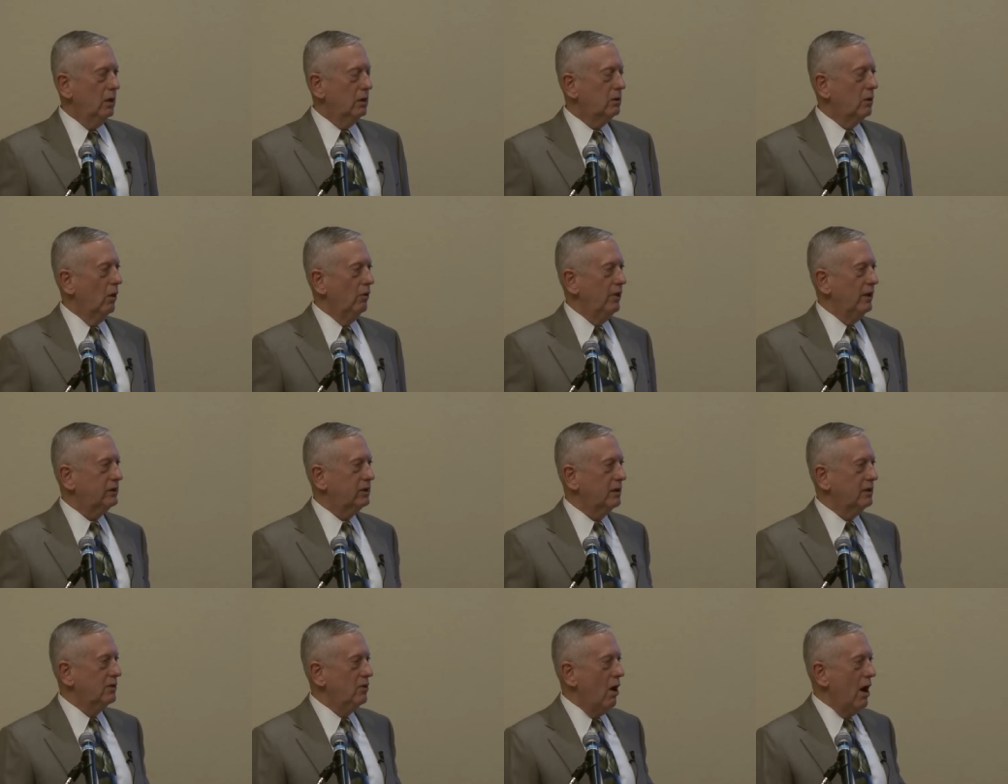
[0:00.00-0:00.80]
So this
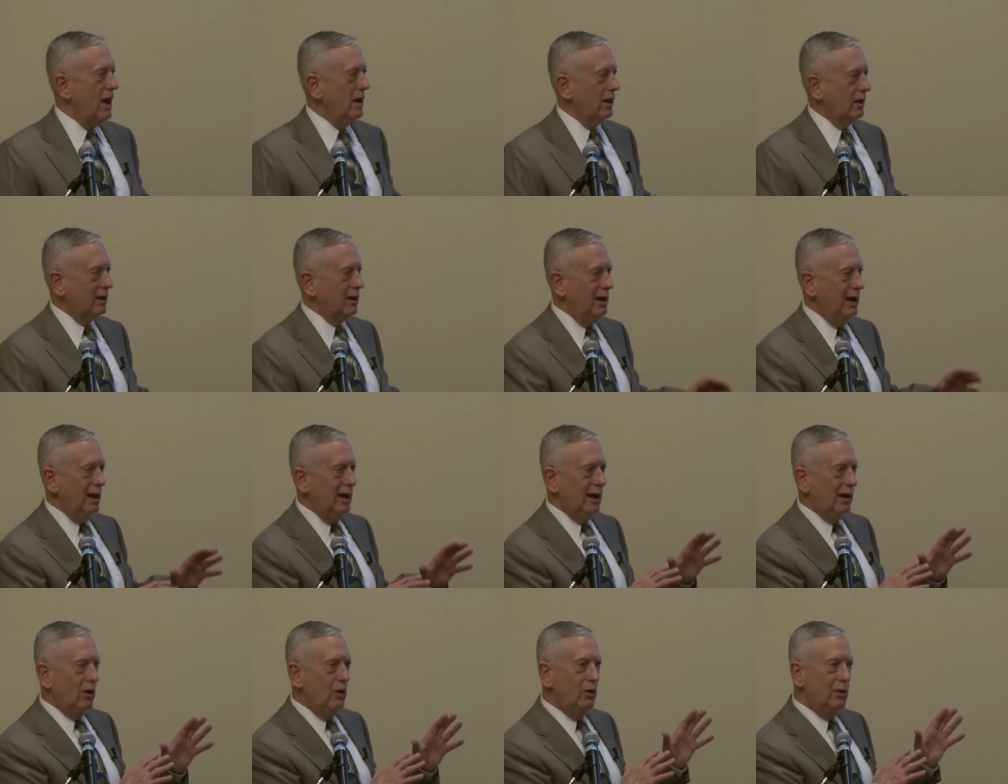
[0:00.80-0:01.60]
is not a
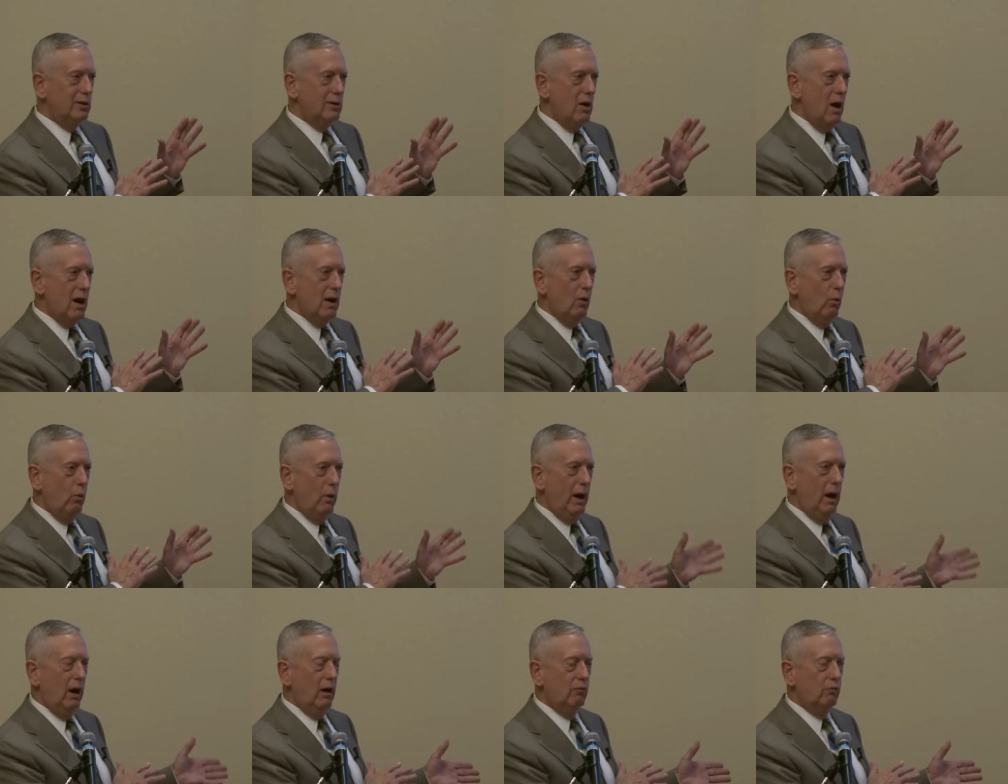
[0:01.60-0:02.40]
king who's not
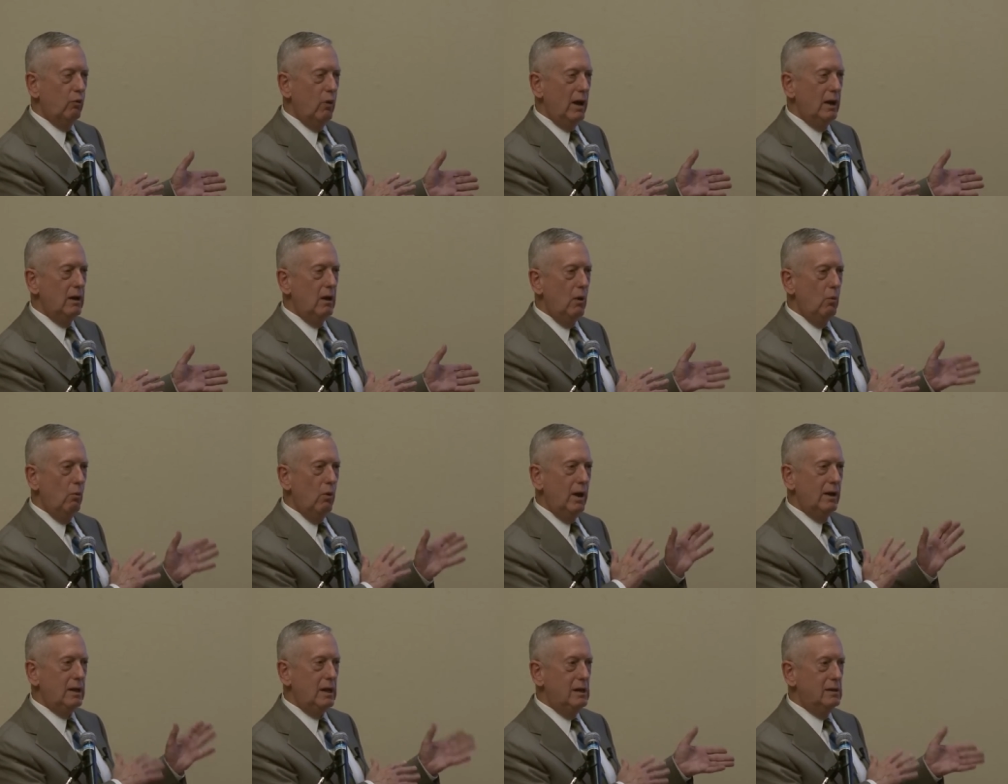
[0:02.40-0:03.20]
aware of what,
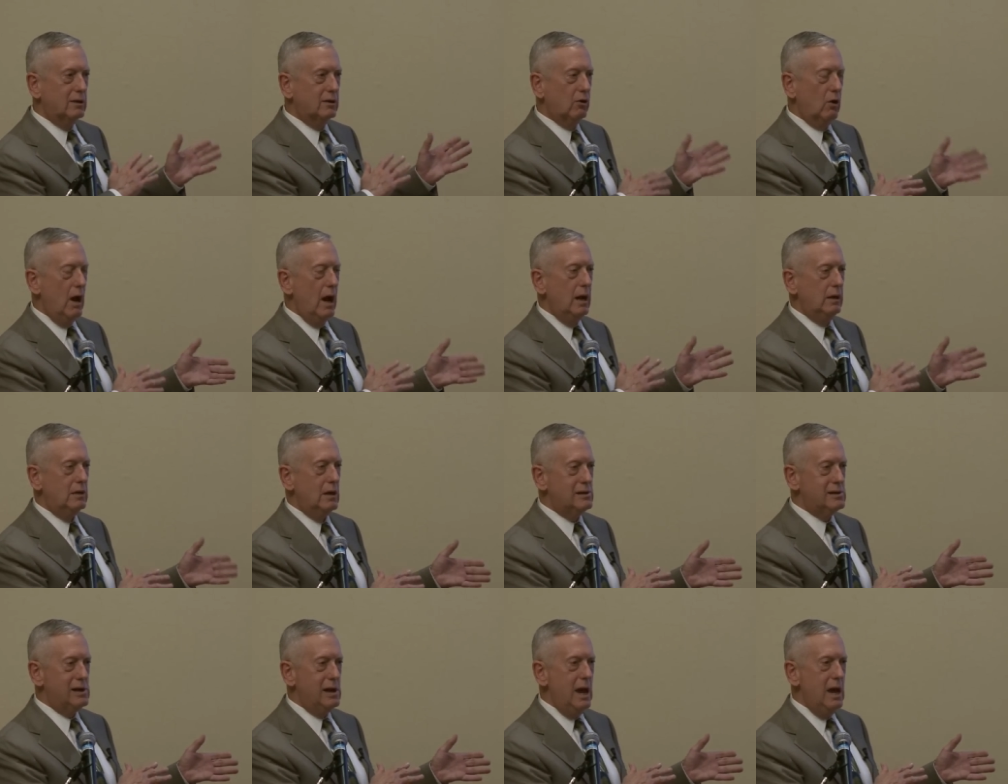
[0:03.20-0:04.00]
what he's trying to
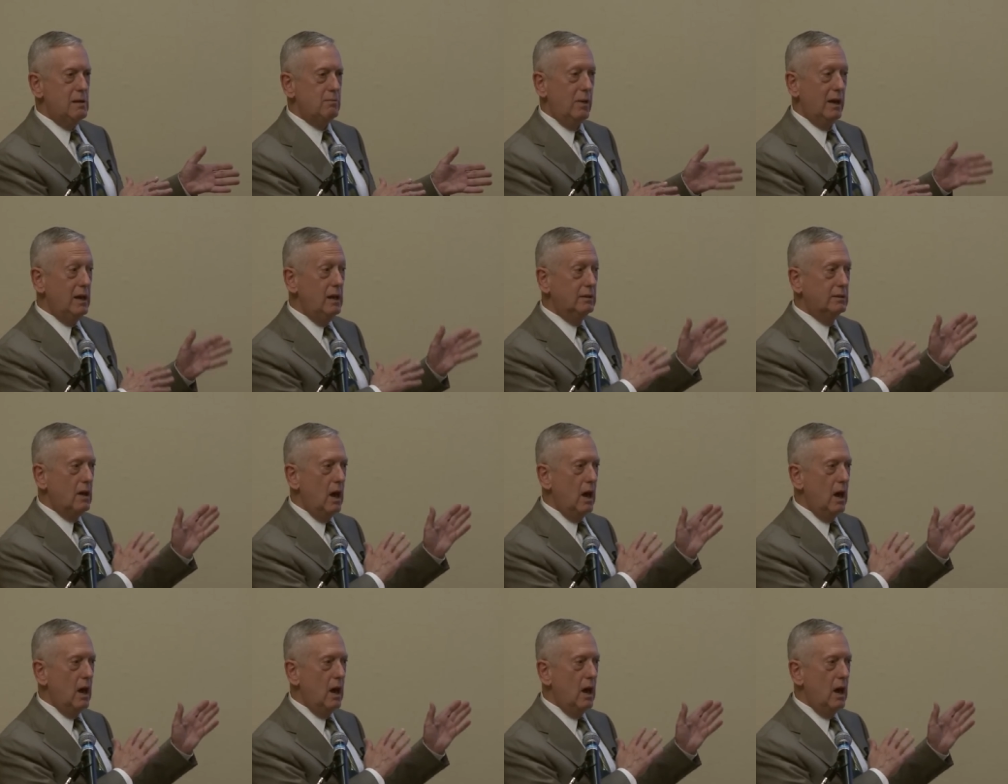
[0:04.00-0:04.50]
change, but he's